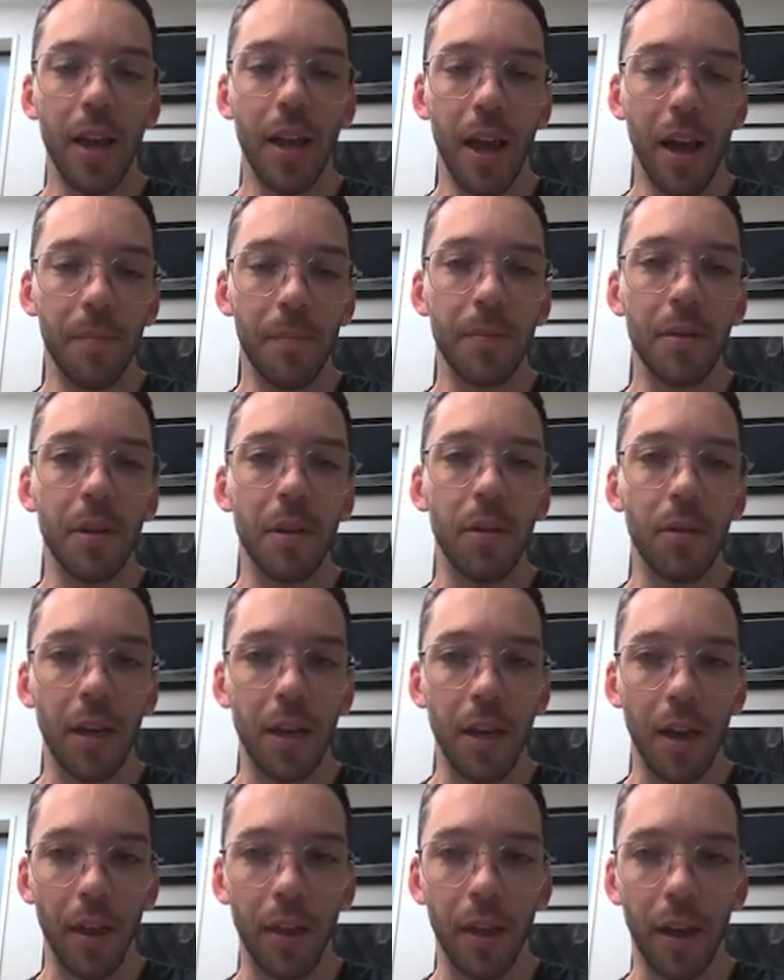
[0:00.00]
Absolutely
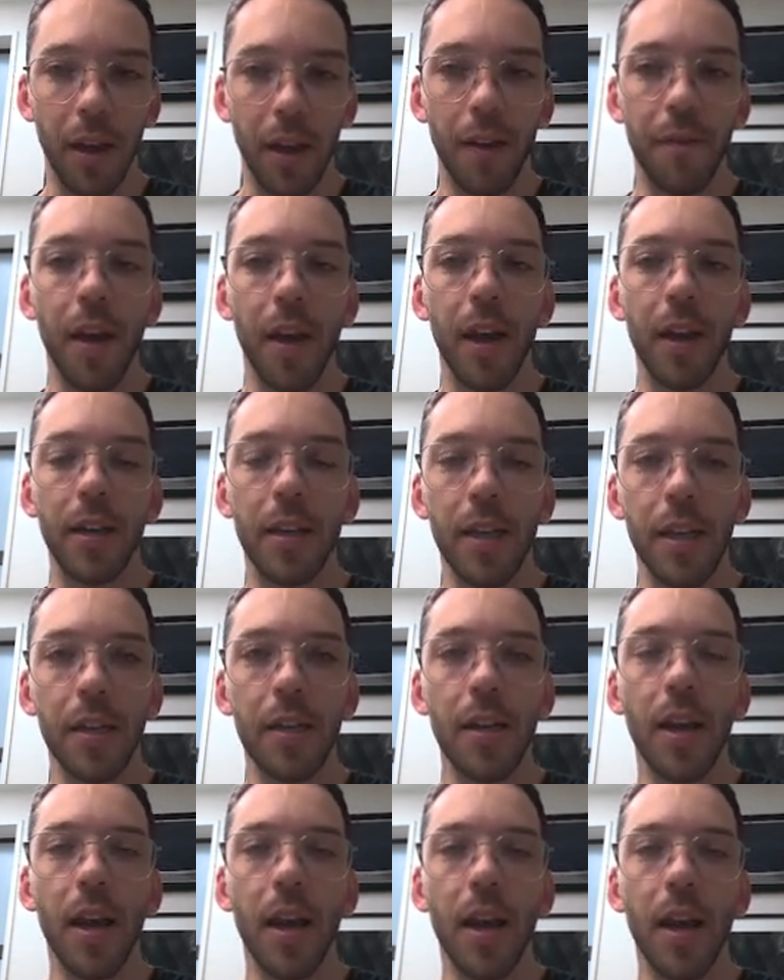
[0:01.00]
nothing. If they
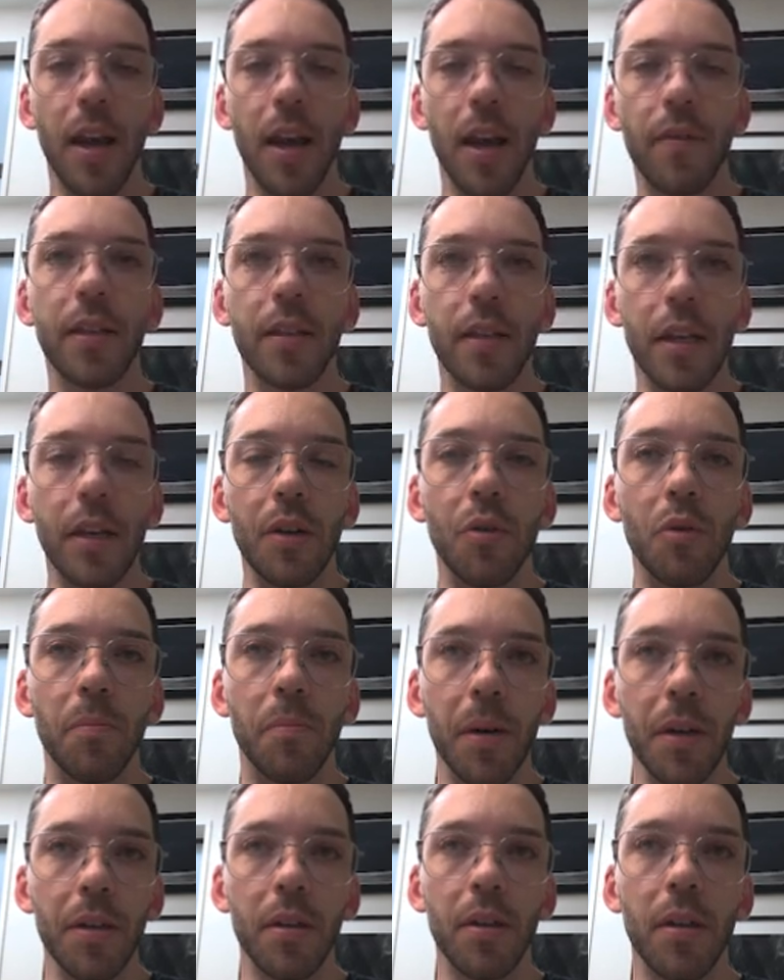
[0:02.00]
did every single
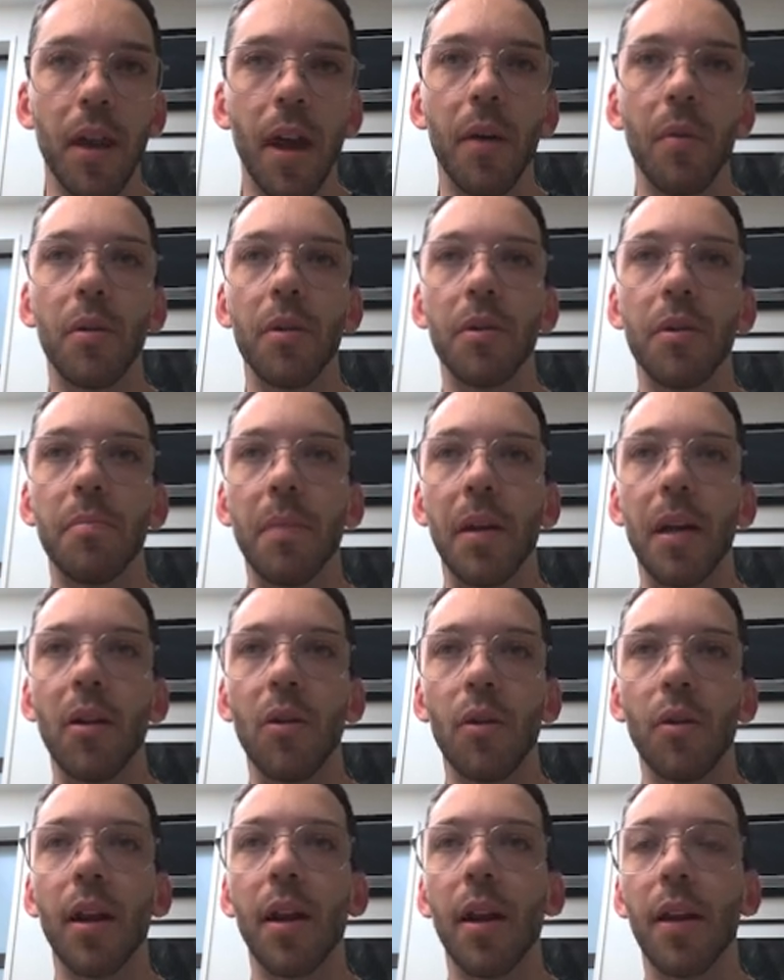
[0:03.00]
bit, they would be
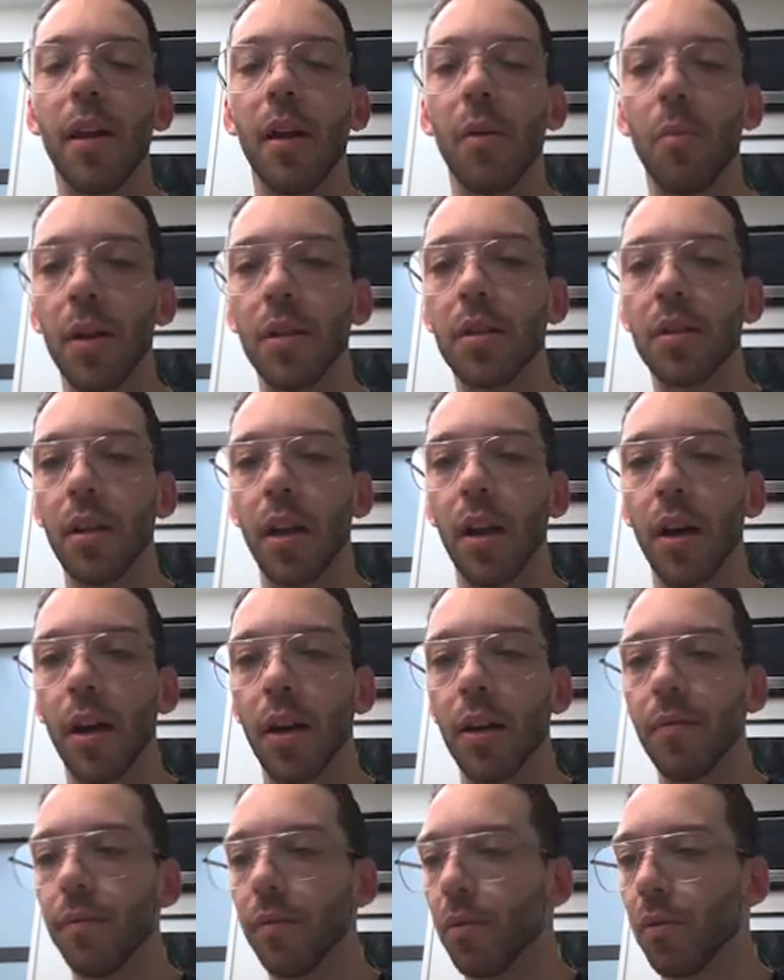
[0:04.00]
looking at that one
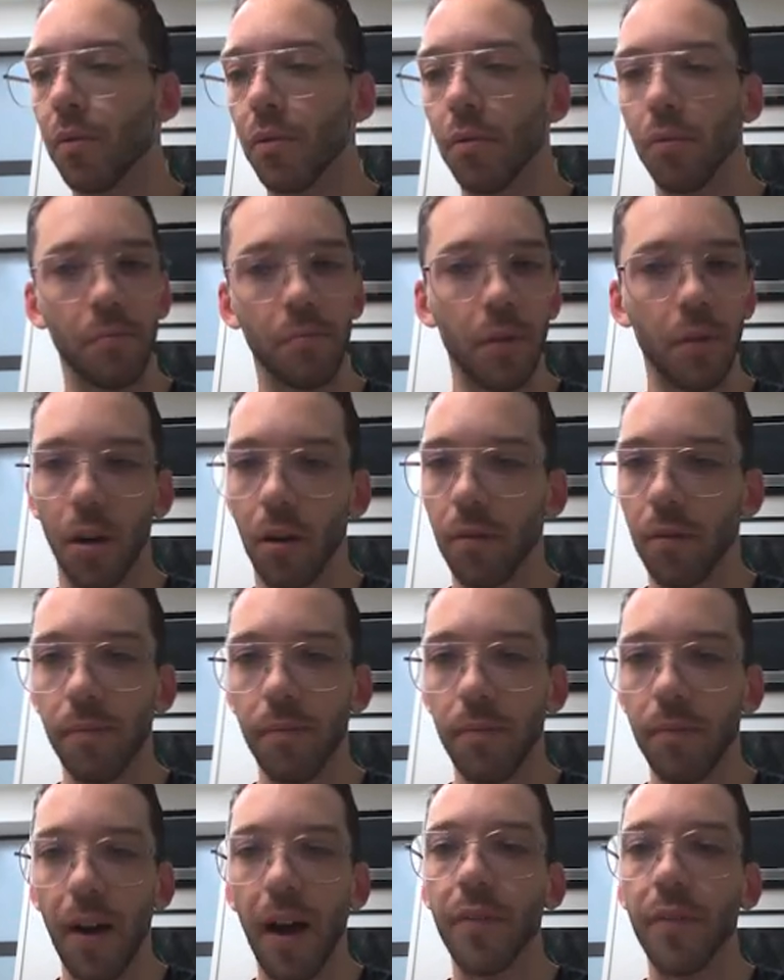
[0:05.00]
slide for
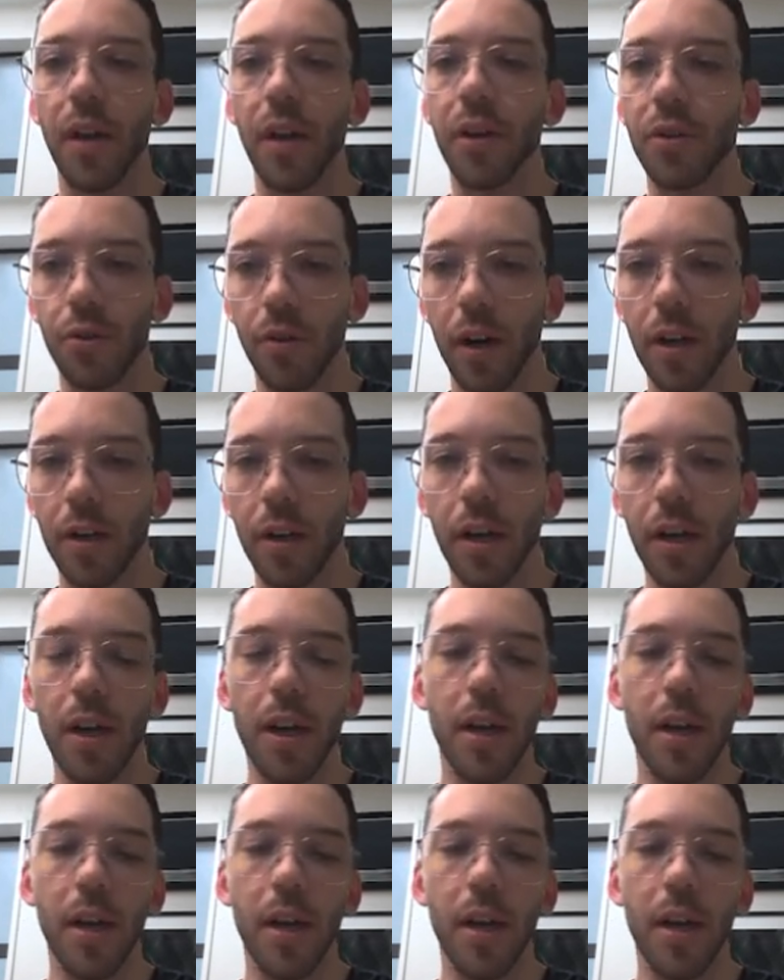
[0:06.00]
5 days straight,